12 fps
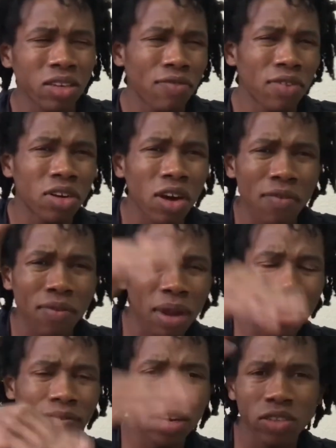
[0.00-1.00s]
So if you're going from
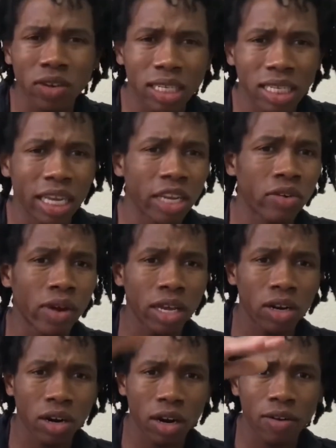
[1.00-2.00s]
like first grade, second
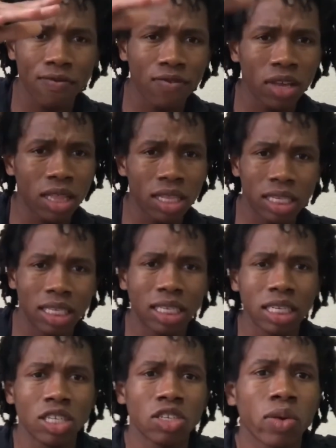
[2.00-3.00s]
grade, or fifth to
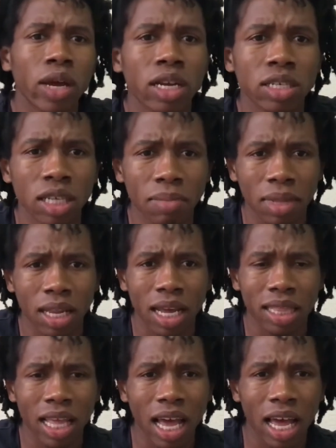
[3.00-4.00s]
sixth grade, or something
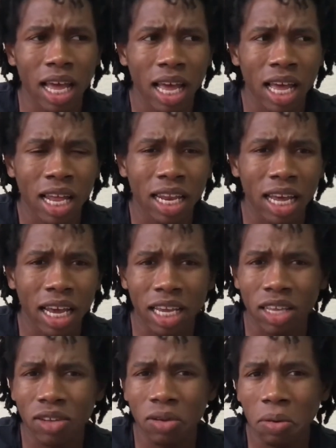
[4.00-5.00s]
like that,
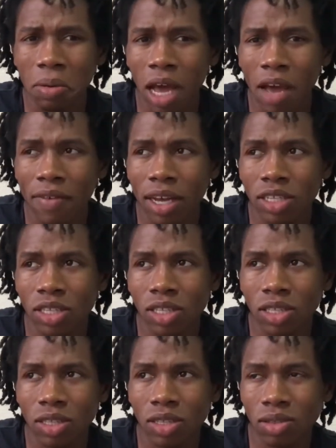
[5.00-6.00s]
like you have like
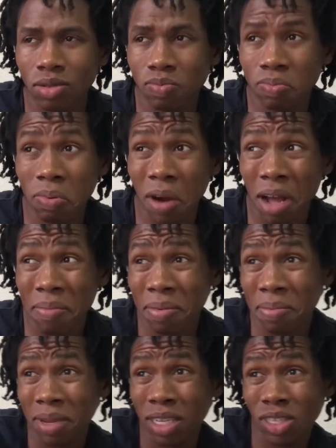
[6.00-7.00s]

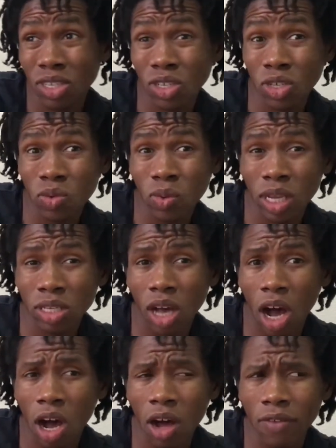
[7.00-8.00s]
probably 2 weeks
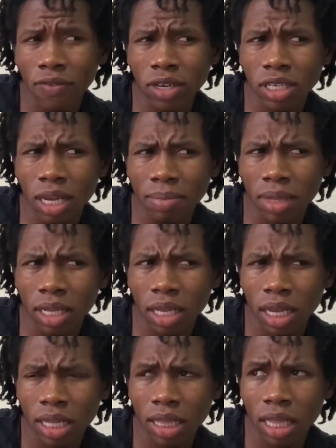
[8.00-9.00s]
off or something
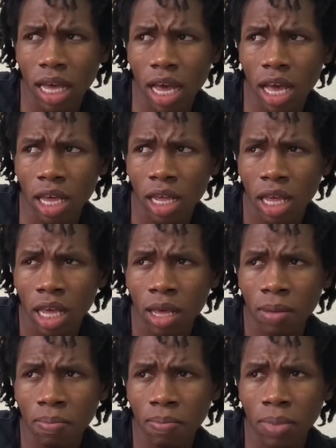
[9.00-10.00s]
like that,
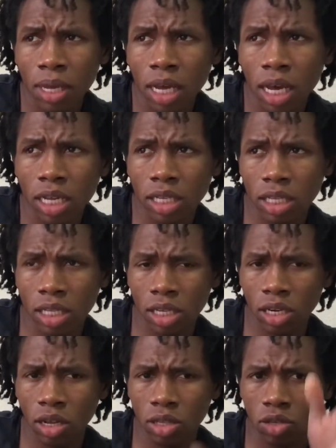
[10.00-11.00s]
because
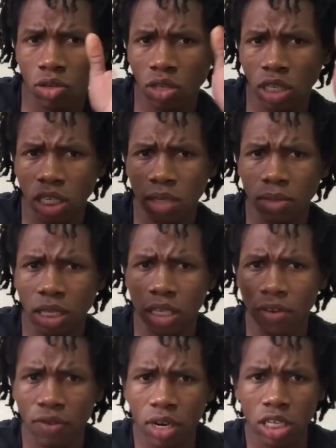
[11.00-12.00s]
you know the school system is
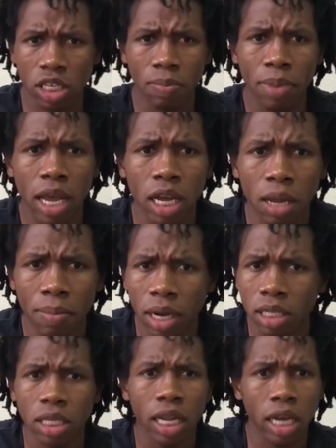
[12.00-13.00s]
different in Japan
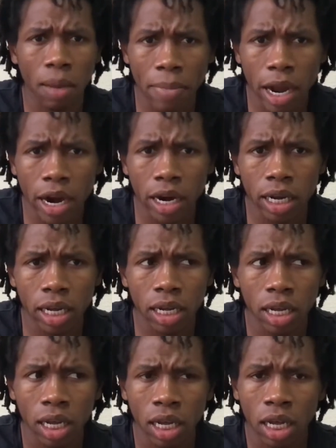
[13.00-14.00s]
compared to like
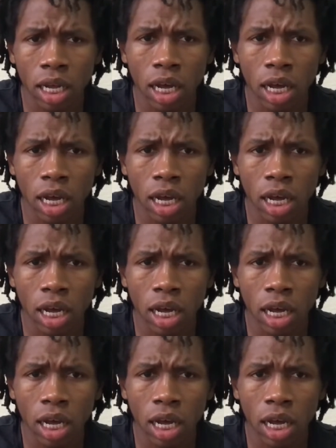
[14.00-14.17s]
America.